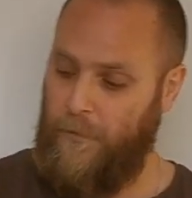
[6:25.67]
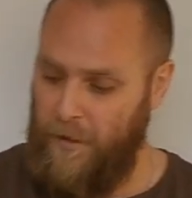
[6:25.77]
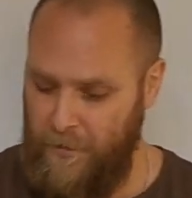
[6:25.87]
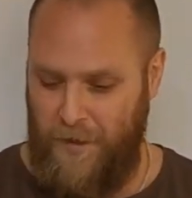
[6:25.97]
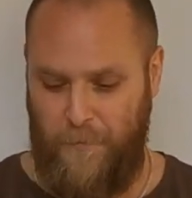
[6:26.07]

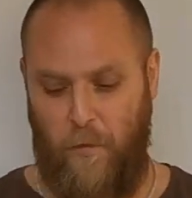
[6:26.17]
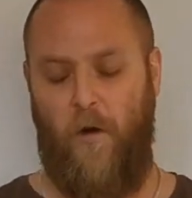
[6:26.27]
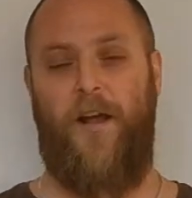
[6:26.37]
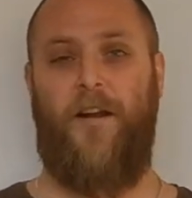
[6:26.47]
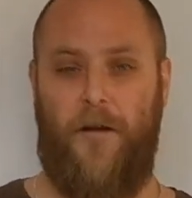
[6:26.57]
So at this
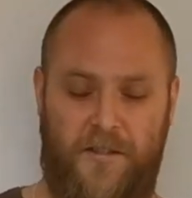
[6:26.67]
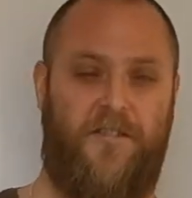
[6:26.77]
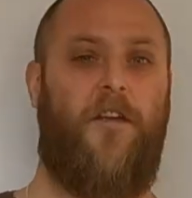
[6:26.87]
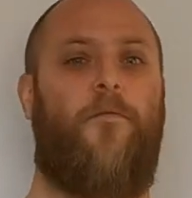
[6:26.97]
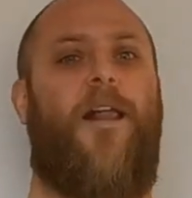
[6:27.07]
point, I was
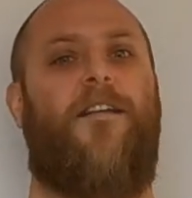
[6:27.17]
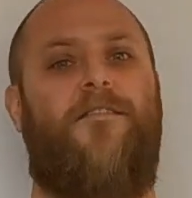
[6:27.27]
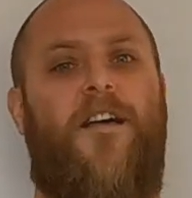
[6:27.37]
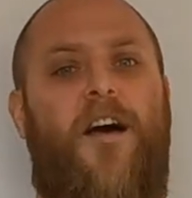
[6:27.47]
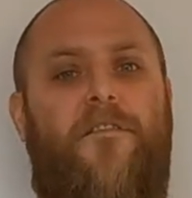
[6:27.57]
stoked with that
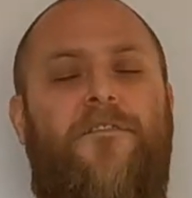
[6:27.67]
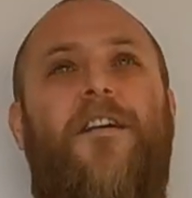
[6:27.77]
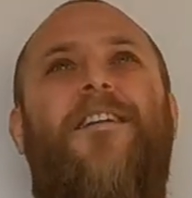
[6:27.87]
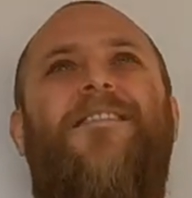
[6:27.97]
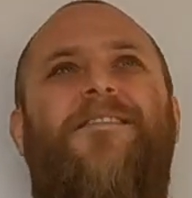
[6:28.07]
surf,
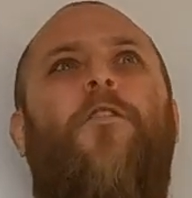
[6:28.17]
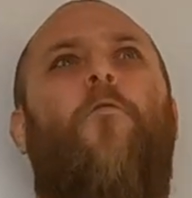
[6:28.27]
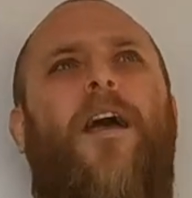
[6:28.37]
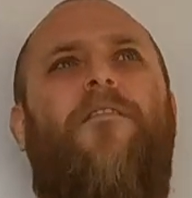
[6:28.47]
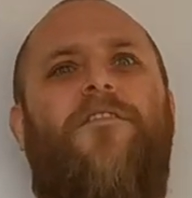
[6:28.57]
still
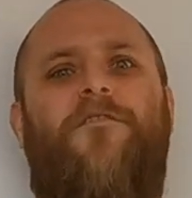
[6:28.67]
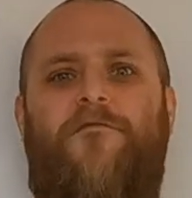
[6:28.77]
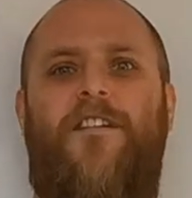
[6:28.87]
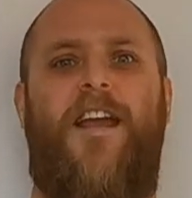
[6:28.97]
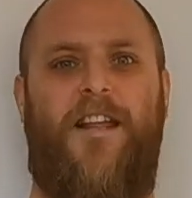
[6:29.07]
waiting for
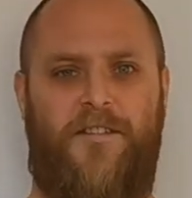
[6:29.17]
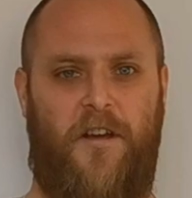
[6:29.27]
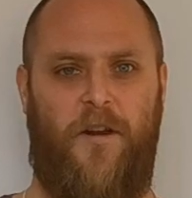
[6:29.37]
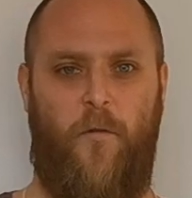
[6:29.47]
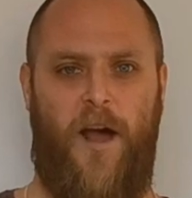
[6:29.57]
some really
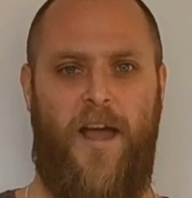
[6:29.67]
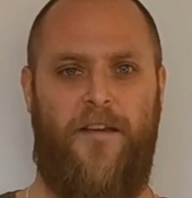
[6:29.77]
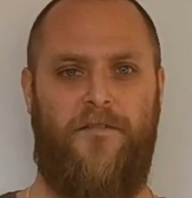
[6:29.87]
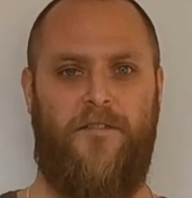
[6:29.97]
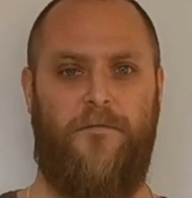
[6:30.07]
solid
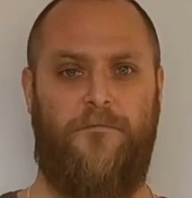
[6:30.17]
waves.